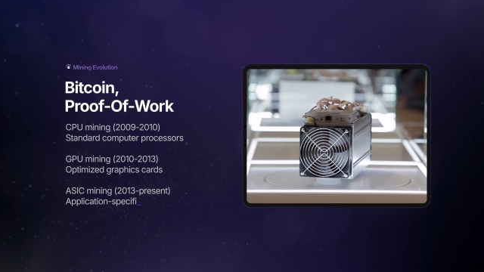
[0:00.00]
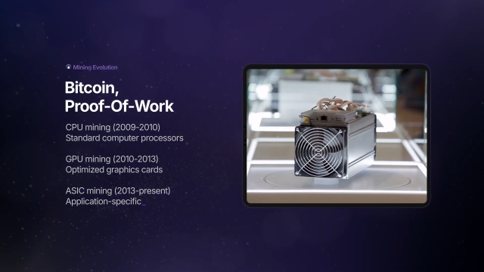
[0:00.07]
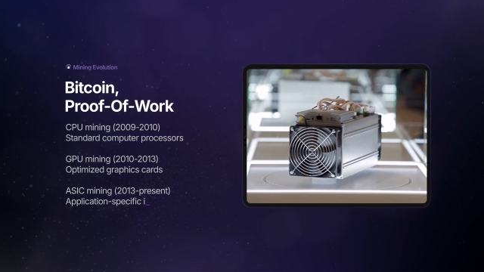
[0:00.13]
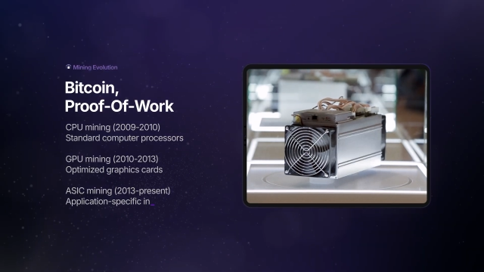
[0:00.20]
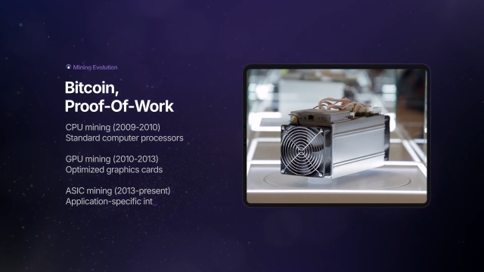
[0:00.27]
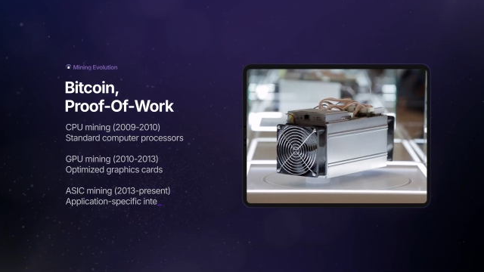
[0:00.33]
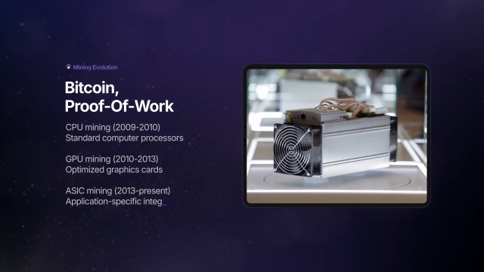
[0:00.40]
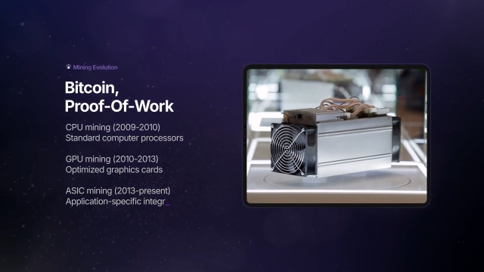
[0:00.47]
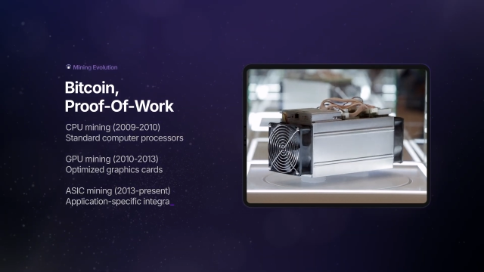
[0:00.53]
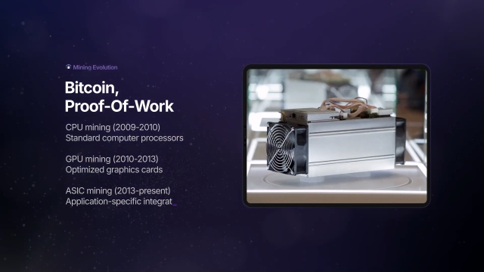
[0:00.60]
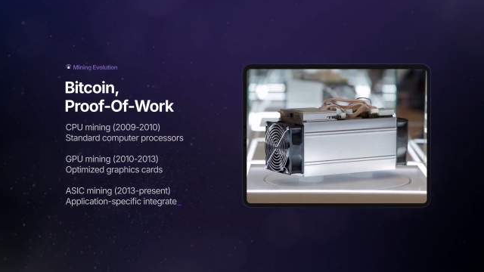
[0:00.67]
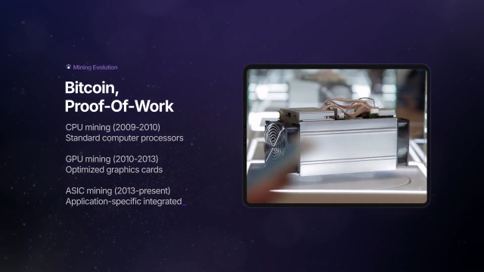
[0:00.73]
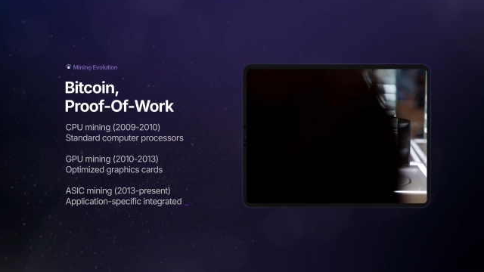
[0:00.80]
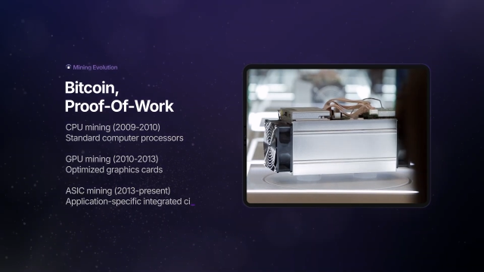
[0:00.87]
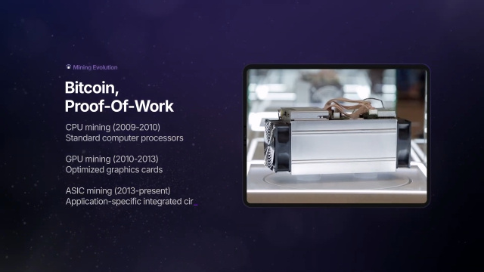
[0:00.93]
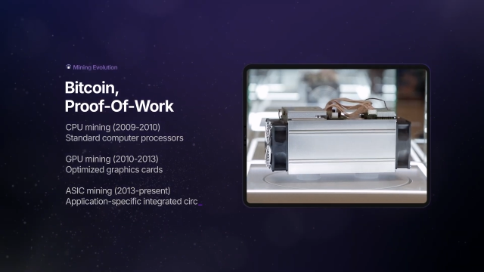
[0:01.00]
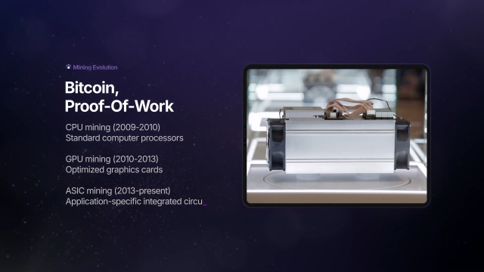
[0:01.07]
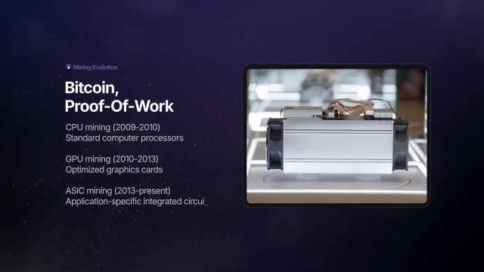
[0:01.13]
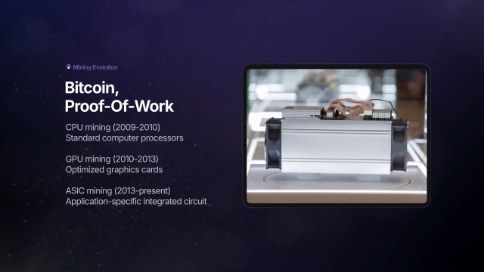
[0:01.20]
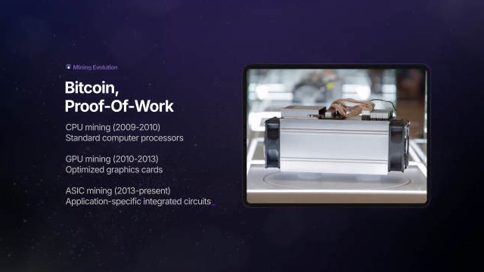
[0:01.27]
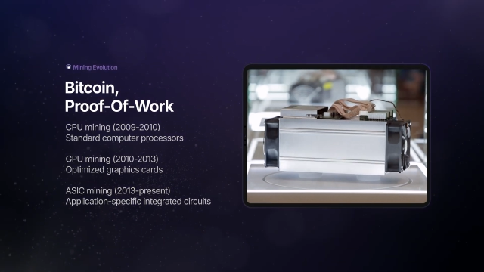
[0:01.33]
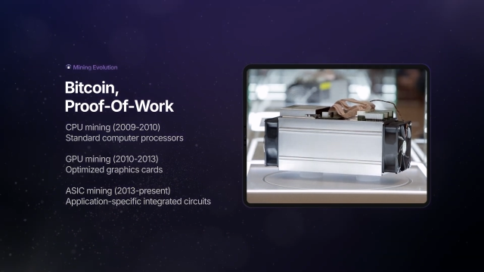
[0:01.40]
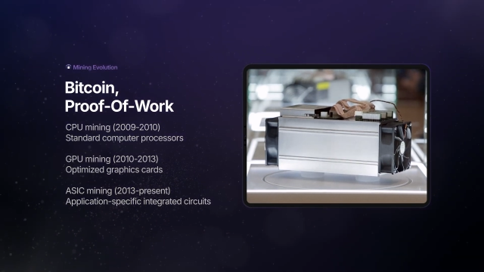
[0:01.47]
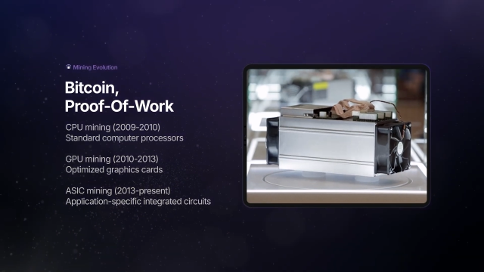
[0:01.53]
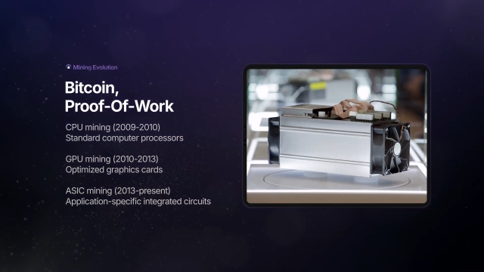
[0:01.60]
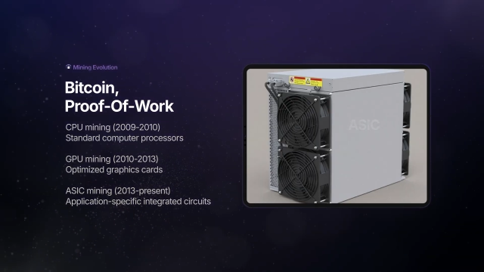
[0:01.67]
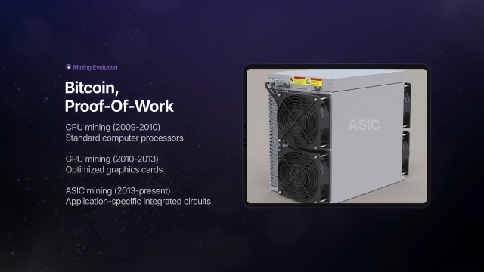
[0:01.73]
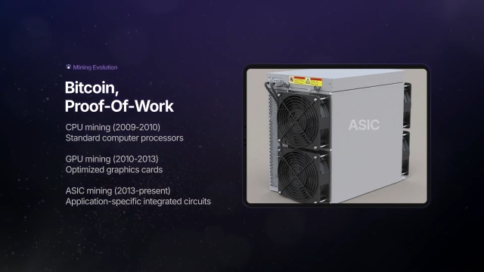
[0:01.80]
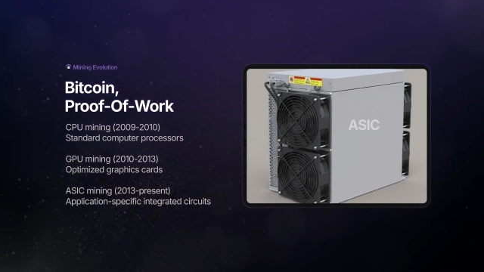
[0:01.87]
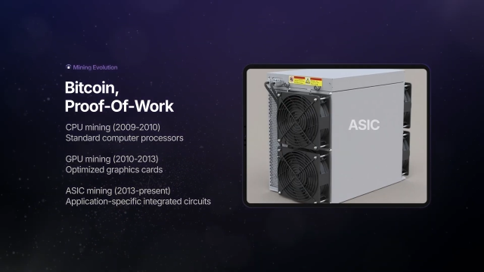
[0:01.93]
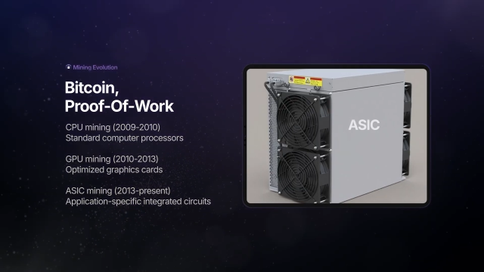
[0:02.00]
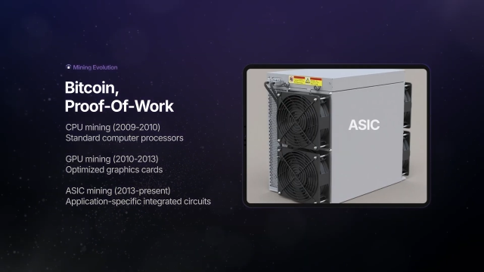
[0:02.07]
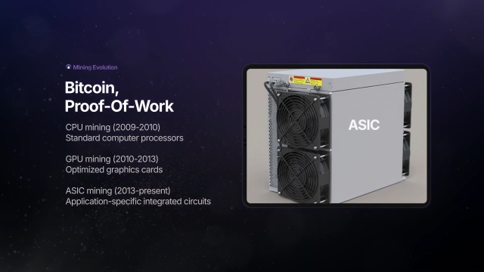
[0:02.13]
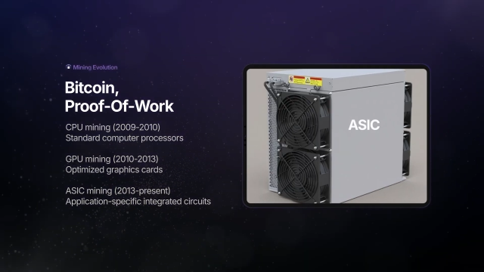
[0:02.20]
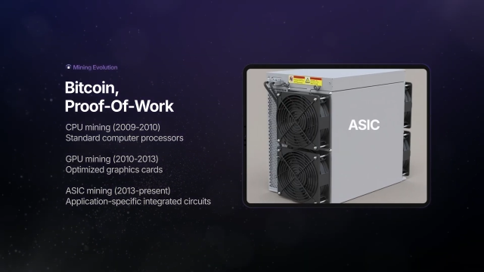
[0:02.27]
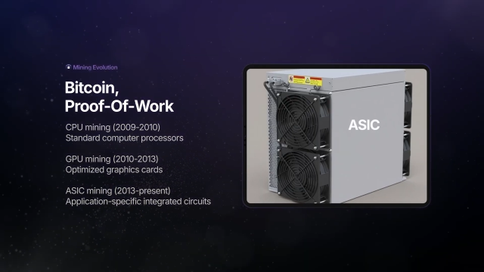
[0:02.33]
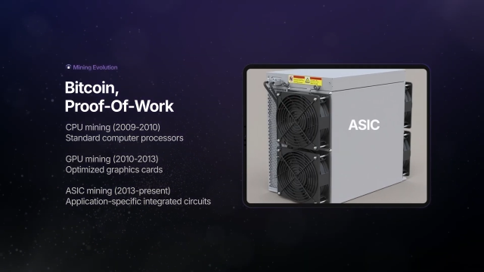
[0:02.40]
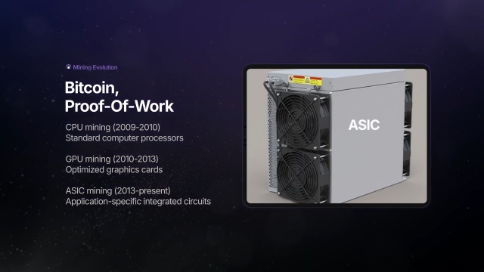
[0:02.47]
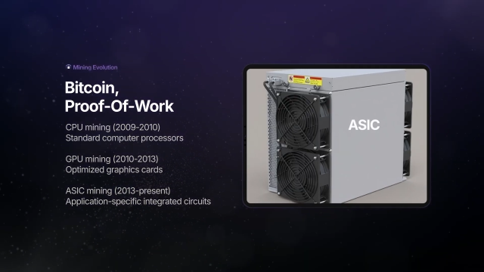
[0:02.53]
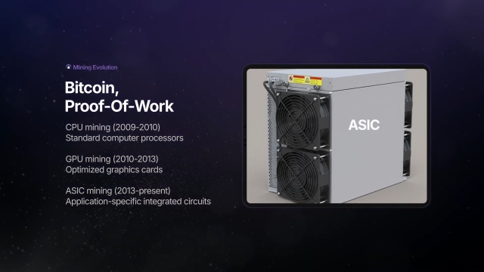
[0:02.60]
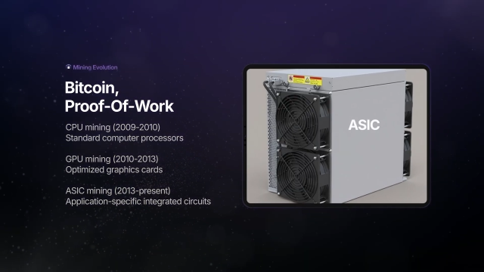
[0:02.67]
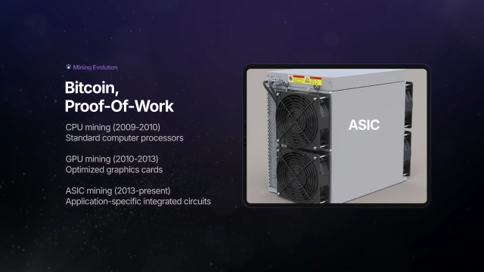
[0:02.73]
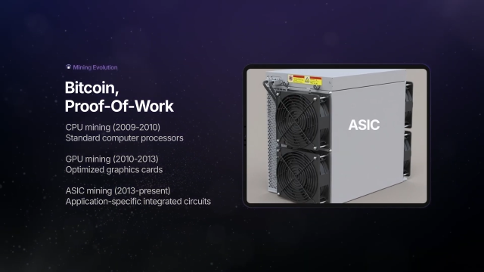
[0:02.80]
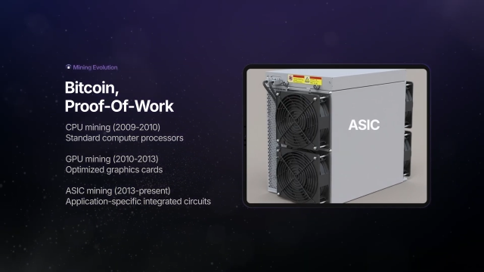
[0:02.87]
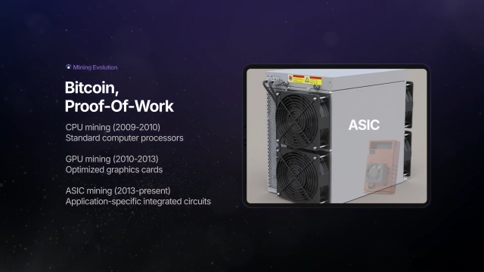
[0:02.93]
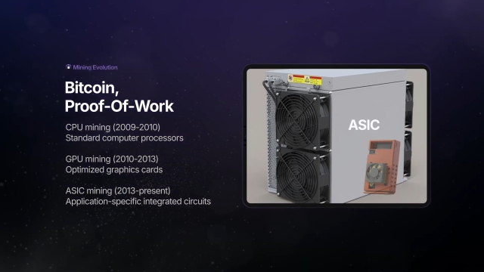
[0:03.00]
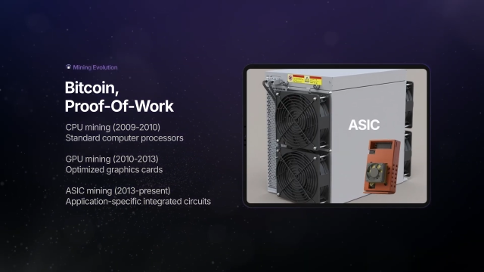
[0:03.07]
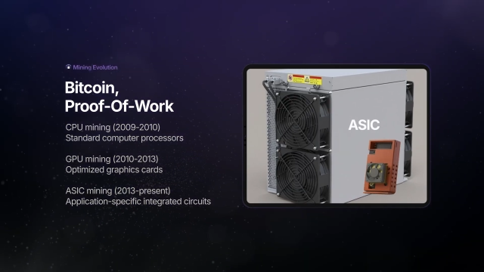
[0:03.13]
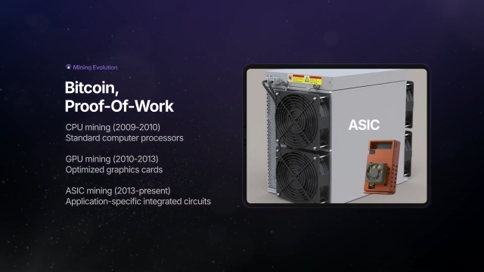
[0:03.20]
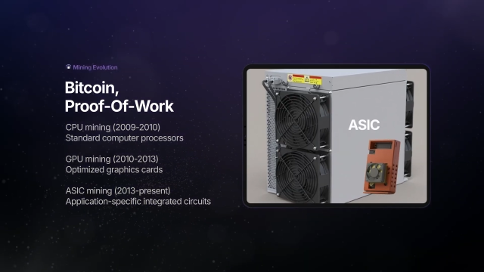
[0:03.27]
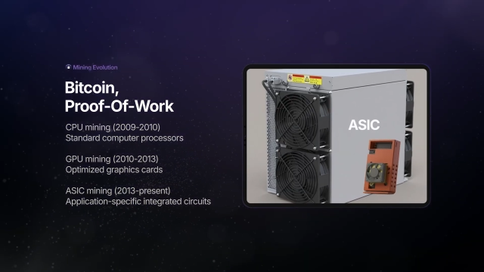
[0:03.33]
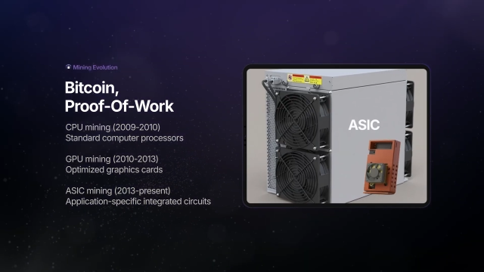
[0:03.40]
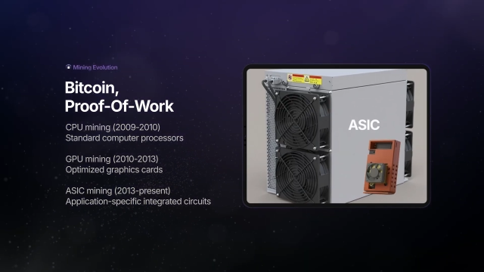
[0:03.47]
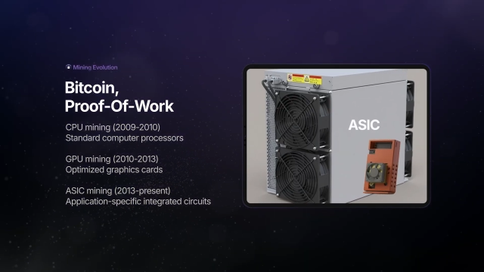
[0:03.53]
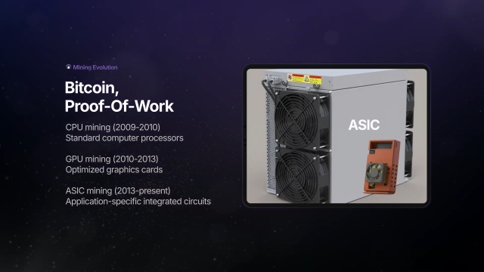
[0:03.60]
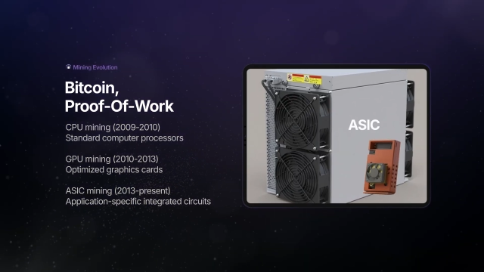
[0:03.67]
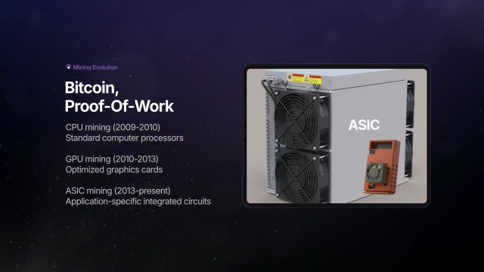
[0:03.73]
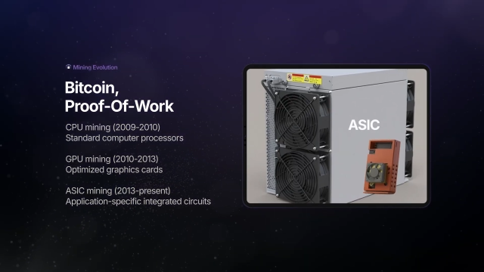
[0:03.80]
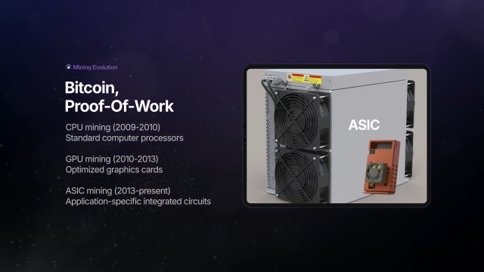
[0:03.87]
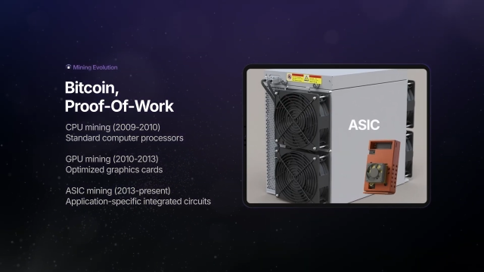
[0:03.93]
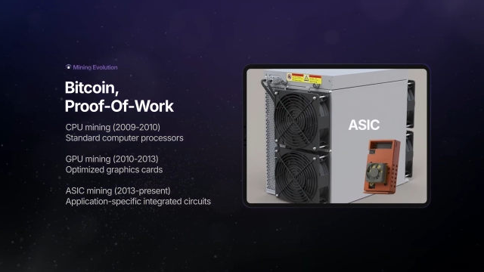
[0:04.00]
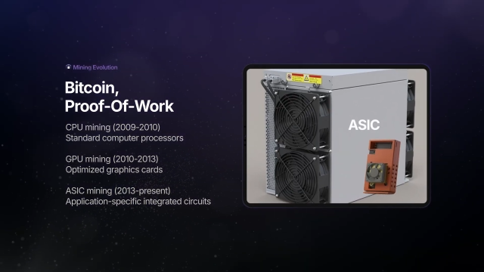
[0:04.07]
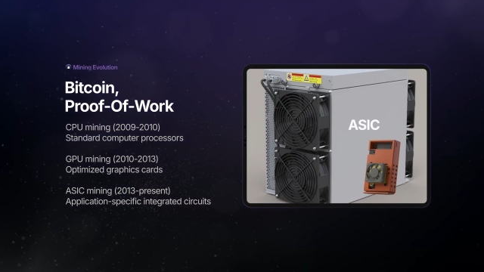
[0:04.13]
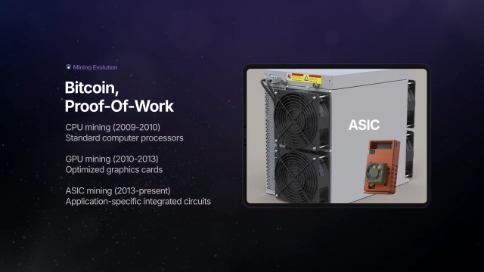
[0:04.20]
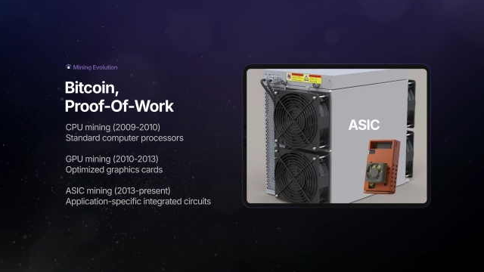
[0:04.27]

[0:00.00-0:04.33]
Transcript: No face is visible, so there are no lips to read.